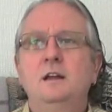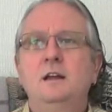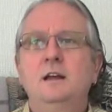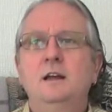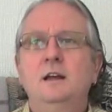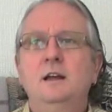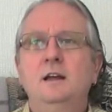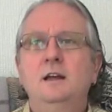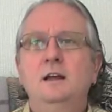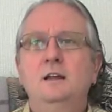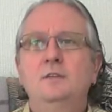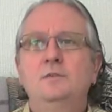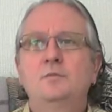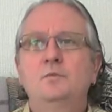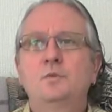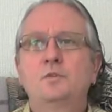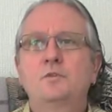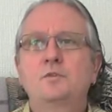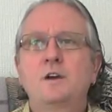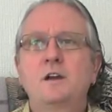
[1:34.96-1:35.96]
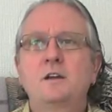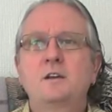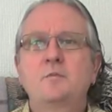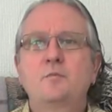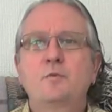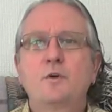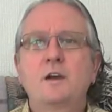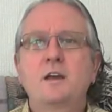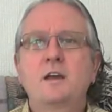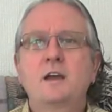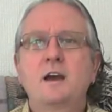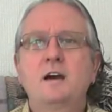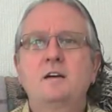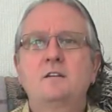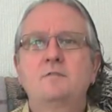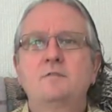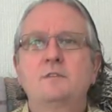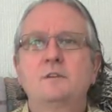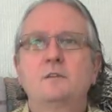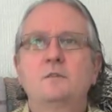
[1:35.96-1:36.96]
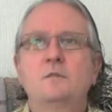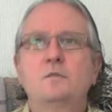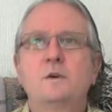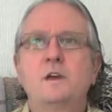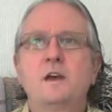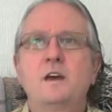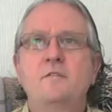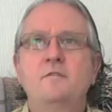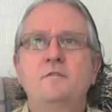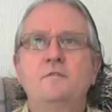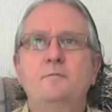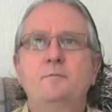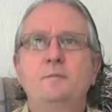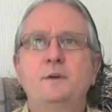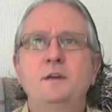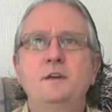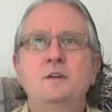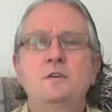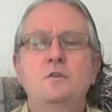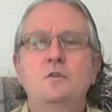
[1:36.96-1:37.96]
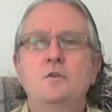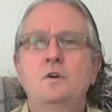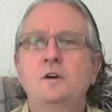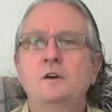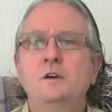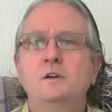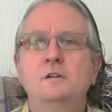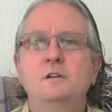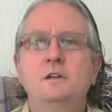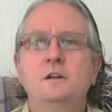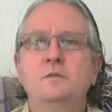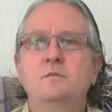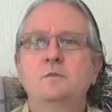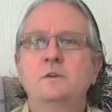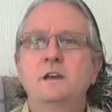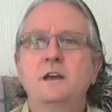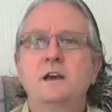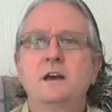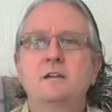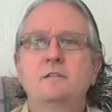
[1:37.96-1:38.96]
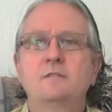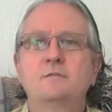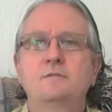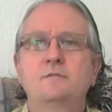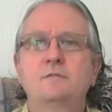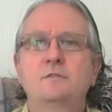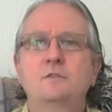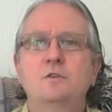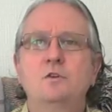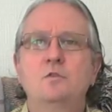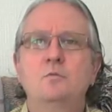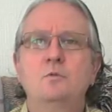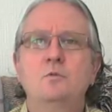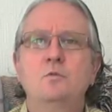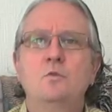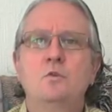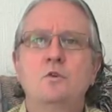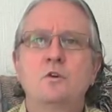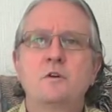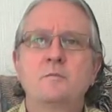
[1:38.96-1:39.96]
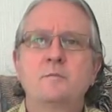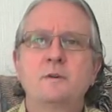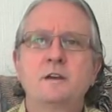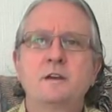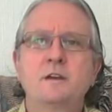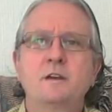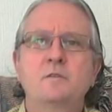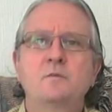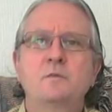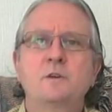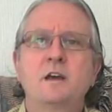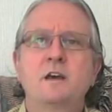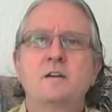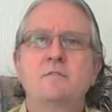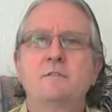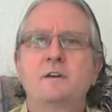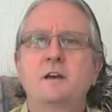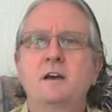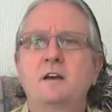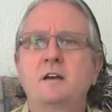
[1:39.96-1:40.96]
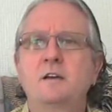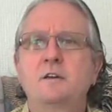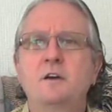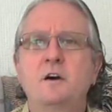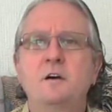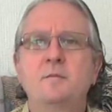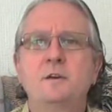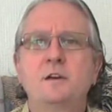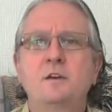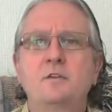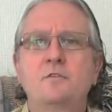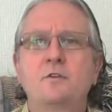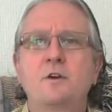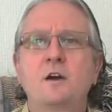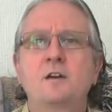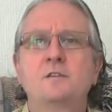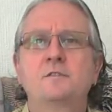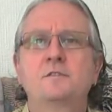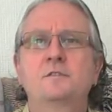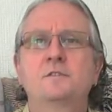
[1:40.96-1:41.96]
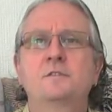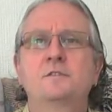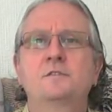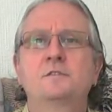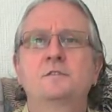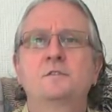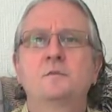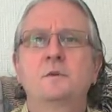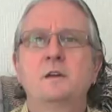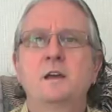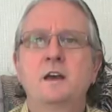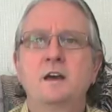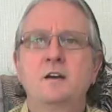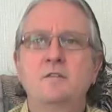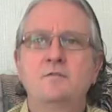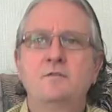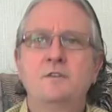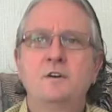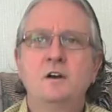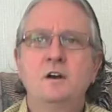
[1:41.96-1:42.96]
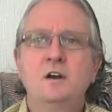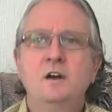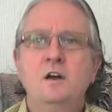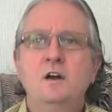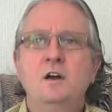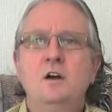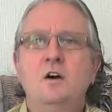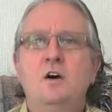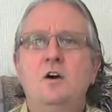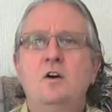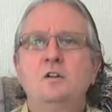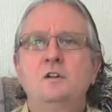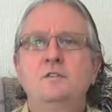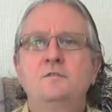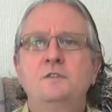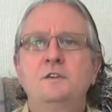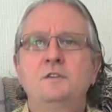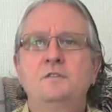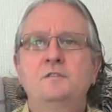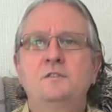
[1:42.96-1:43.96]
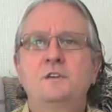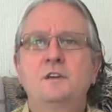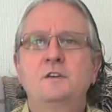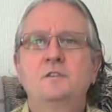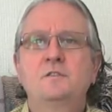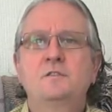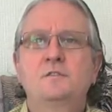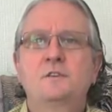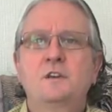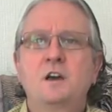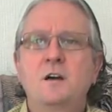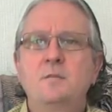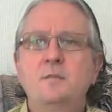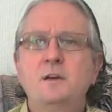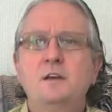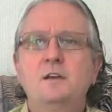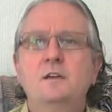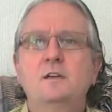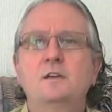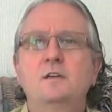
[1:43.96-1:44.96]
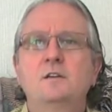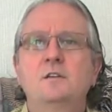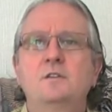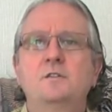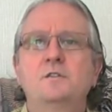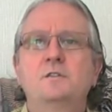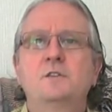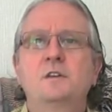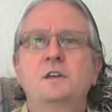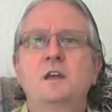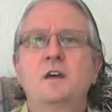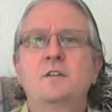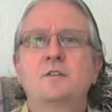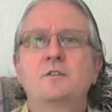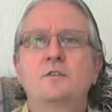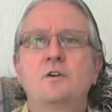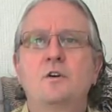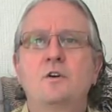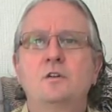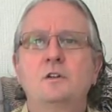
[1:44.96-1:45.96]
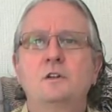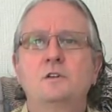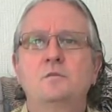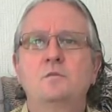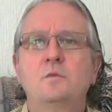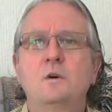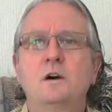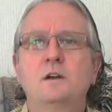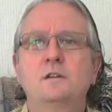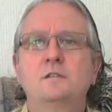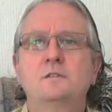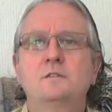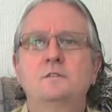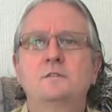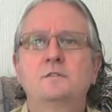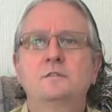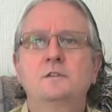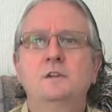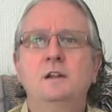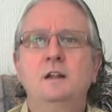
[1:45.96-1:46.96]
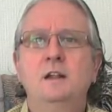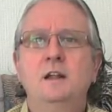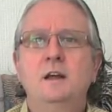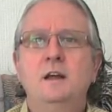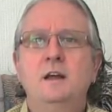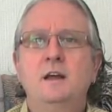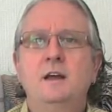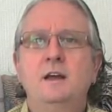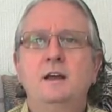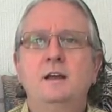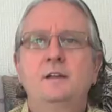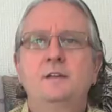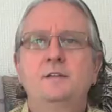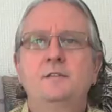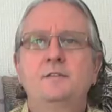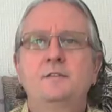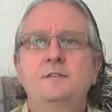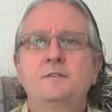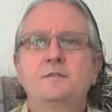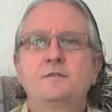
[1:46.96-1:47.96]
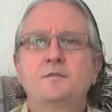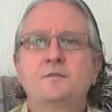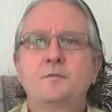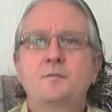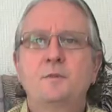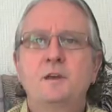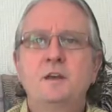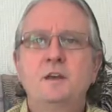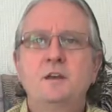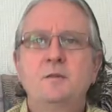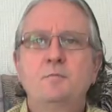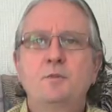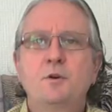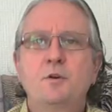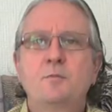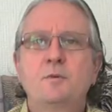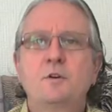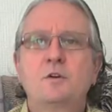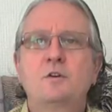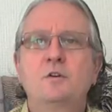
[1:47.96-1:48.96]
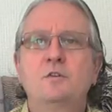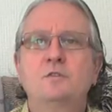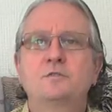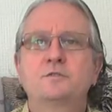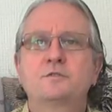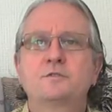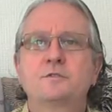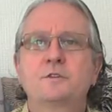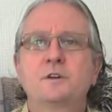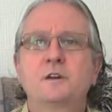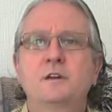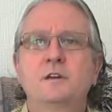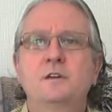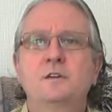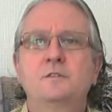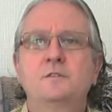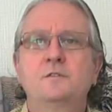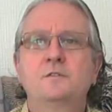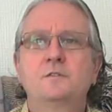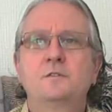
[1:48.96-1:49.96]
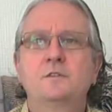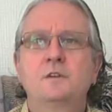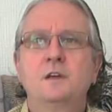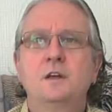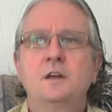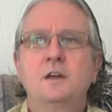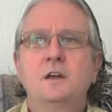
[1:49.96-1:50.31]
and we're trying to break out of it. We have peak oil and we have global warming and we have economic crisis and we have all of these things coming together all at once. And for me, permaculture is